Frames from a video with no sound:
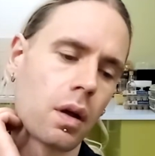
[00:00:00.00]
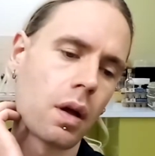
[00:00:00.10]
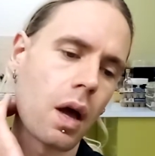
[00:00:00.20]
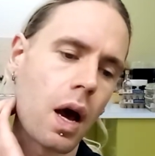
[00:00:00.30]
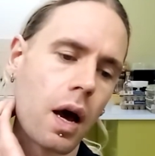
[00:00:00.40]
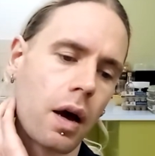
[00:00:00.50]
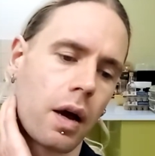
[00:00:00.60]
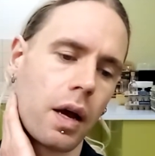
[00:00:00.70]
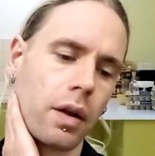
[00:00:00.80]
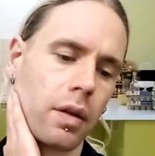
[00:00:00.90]

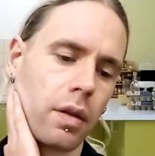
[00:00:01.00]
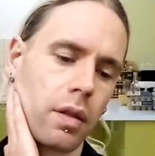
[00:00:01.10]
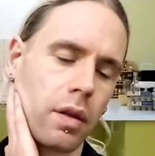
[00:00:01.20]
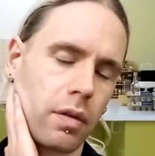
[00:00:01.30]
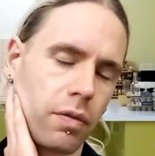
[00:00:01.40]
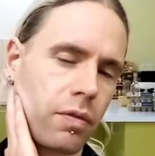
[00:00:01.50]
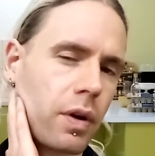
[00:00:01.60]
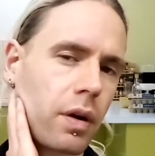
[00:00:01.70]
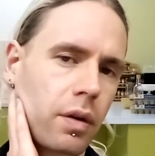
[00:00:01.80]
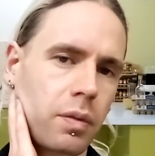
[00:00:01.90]
And there's a
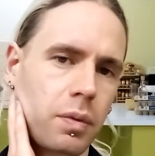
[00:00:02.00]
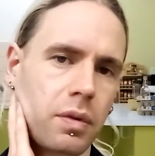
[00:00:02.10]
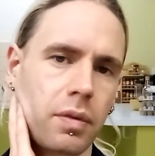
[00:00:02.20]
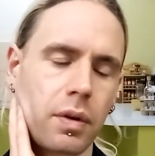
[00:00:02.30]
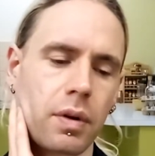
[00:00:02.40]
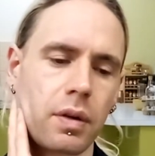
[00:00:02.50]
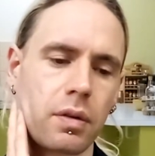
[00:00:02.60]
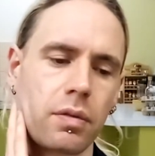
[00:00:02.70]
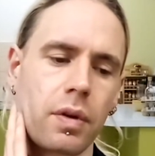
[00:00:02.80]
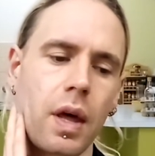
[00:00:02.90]
very specific reason
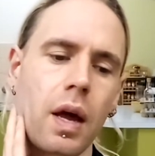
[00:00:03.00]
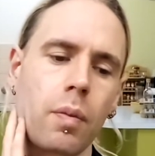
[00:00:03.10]
for that,